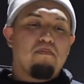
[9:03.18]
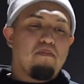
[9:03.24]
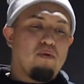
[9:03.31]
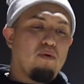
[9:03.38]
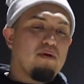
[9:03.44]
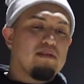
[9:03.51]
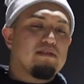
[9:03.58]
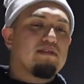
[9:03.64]

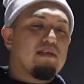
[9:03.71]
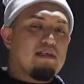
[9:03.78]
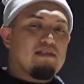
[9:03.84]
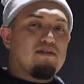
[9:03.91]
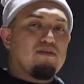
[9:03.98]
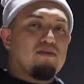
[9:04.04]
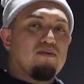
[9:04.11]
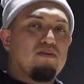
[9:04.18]
points as
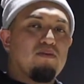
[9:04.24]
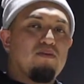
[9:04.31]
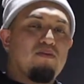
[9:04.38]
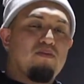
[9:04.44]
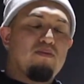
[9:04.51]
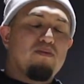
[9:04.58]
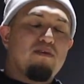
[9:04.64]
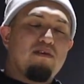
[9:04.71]
to
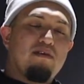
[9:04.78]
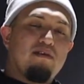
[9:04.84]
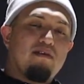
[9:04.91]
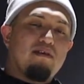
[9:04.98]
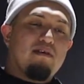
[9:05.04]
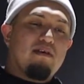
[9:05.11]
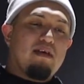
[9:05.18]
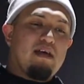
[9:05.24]

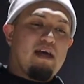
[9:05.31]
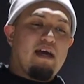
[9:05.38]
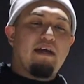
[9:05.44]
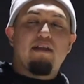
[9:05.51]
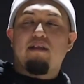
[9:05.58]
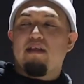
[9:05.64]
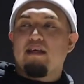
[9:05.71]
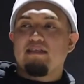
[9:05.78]
how
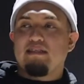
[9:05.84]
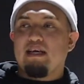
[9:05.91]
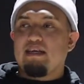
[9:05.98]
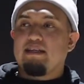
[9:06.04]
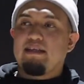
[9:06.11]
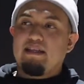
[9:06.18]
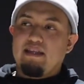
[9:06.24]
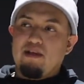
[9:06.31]
to
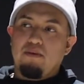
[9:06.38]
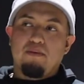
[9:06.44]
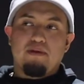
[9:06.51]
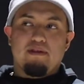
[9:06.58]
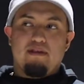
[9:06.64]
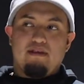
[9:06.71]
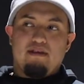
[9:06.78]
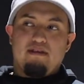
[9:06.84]
exactly deal with
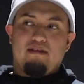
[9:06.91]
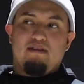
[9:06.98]
it.